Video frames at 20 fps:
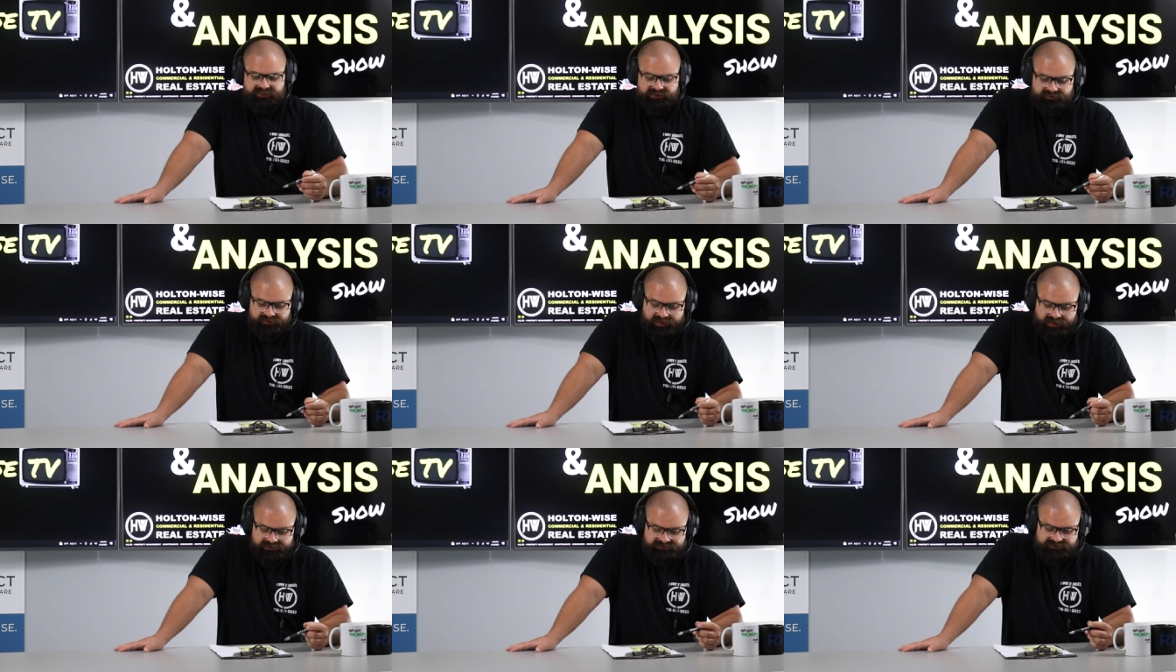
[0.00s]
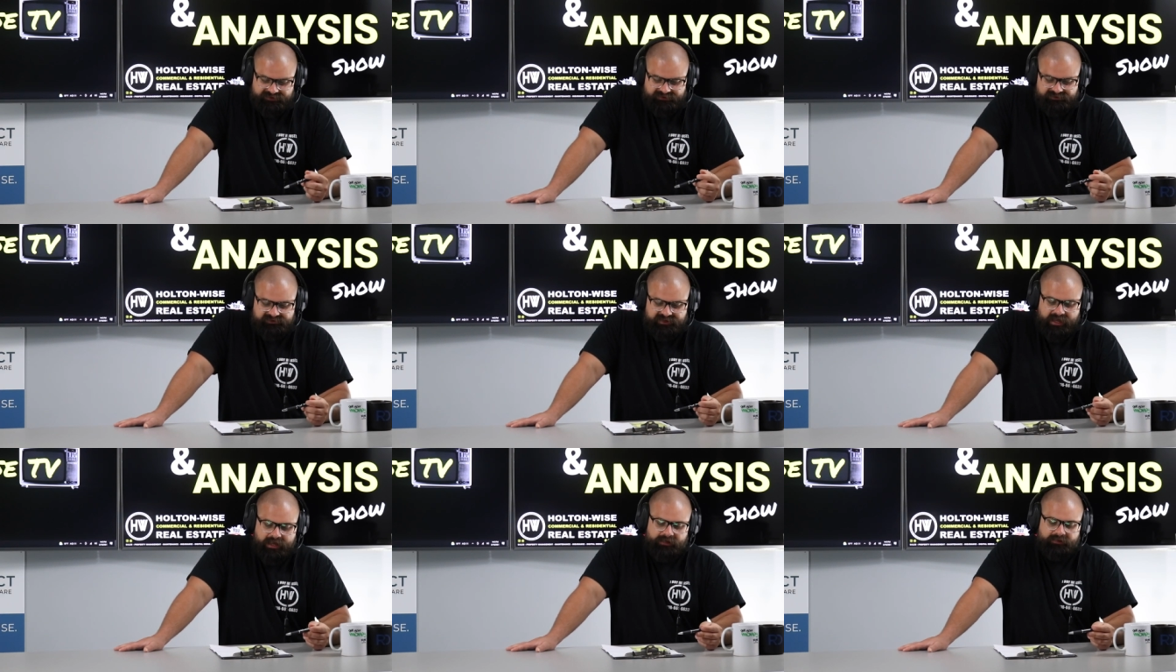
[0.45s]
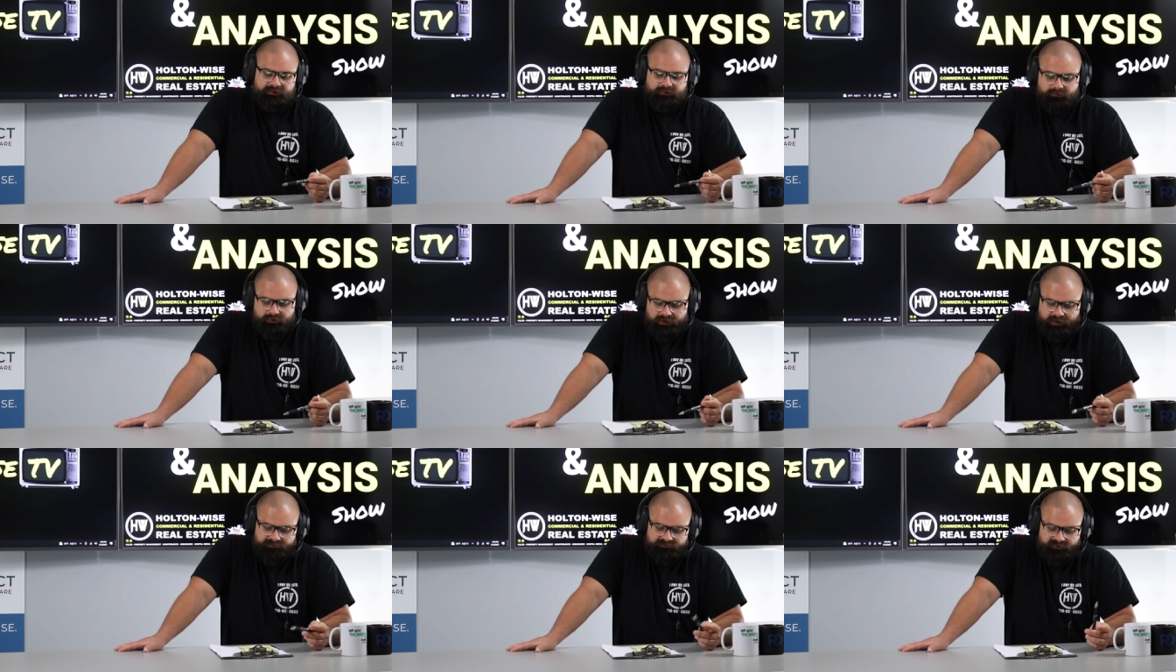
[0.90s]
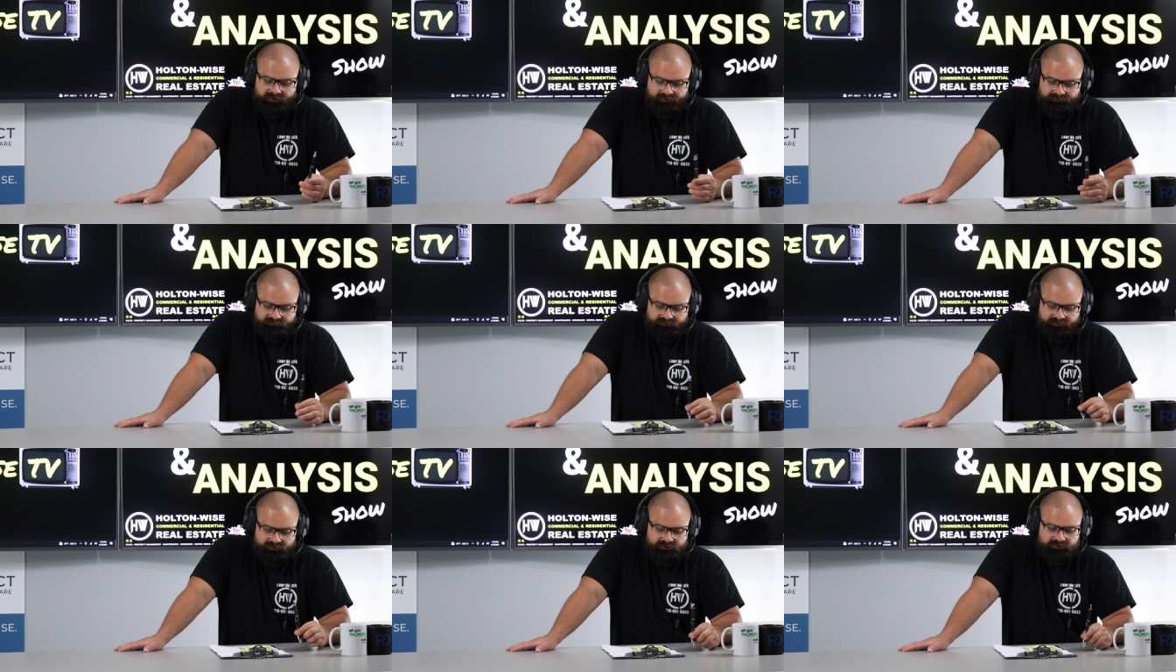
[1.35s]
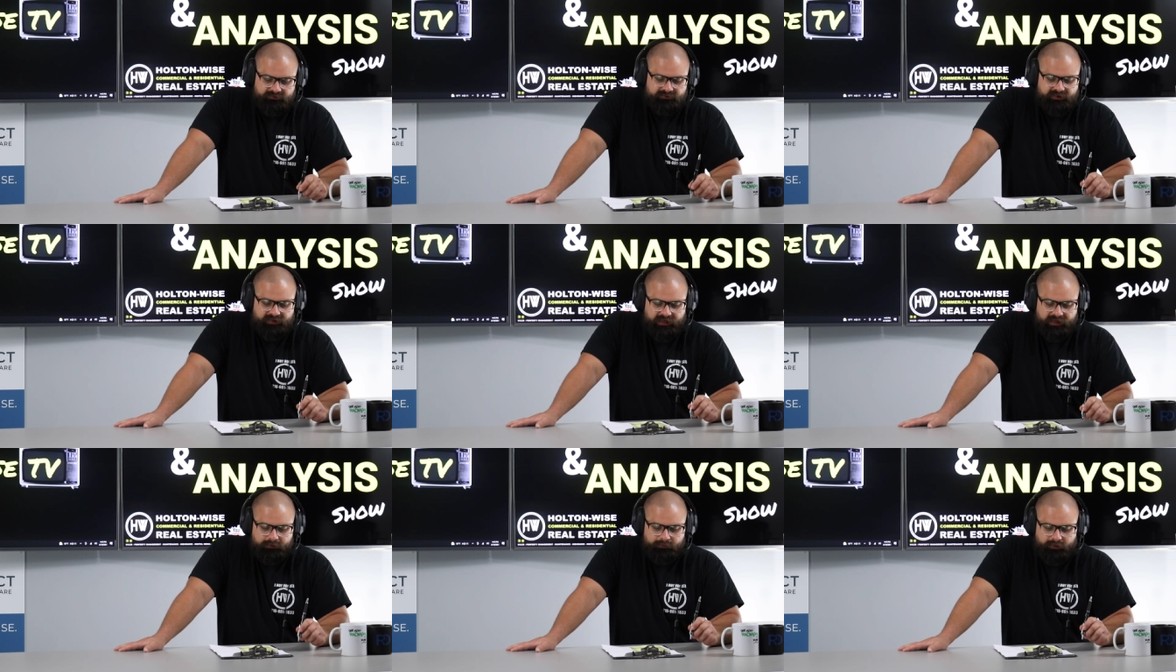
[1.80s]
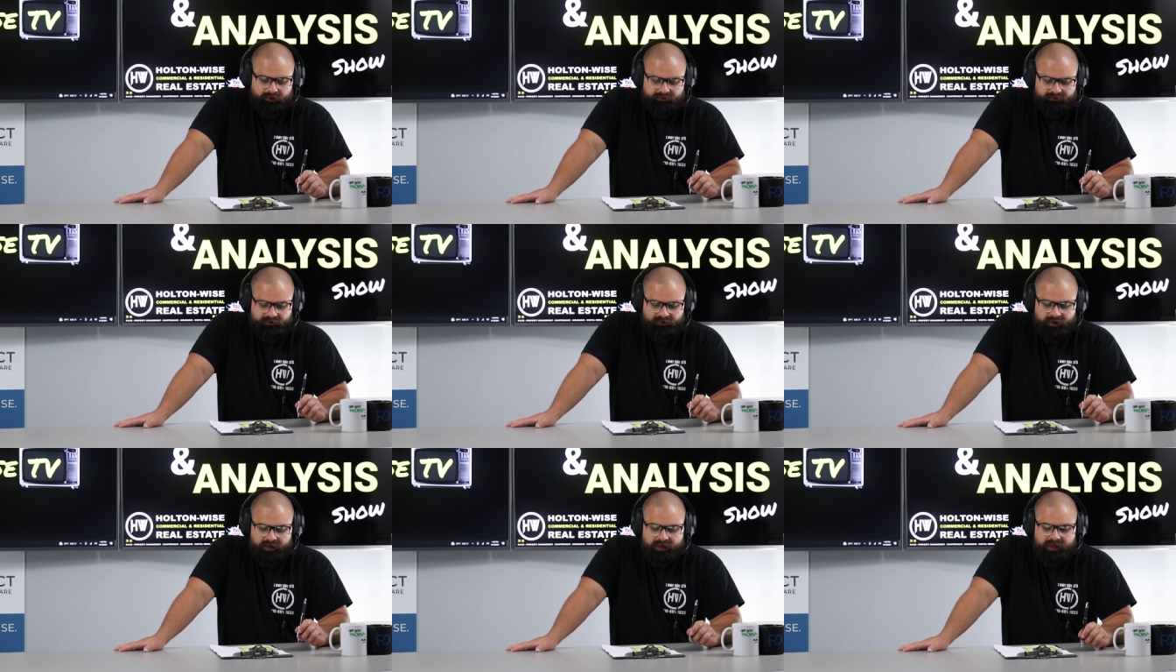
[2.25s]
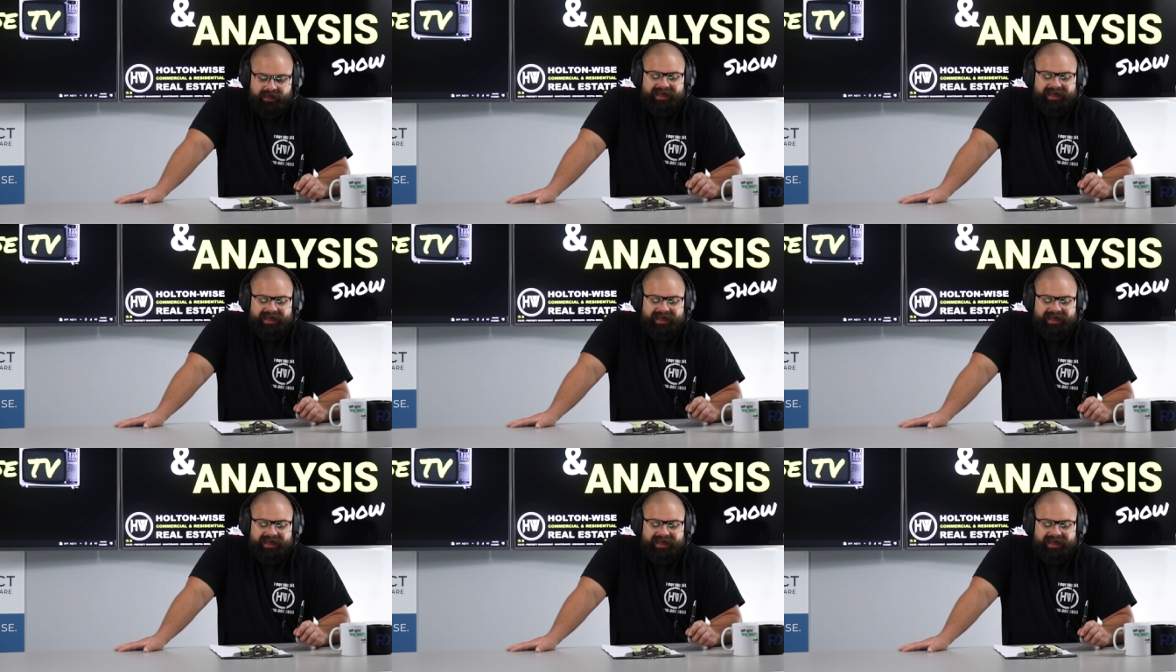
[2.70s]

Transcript: And that's exactly what I've done for you today, brother.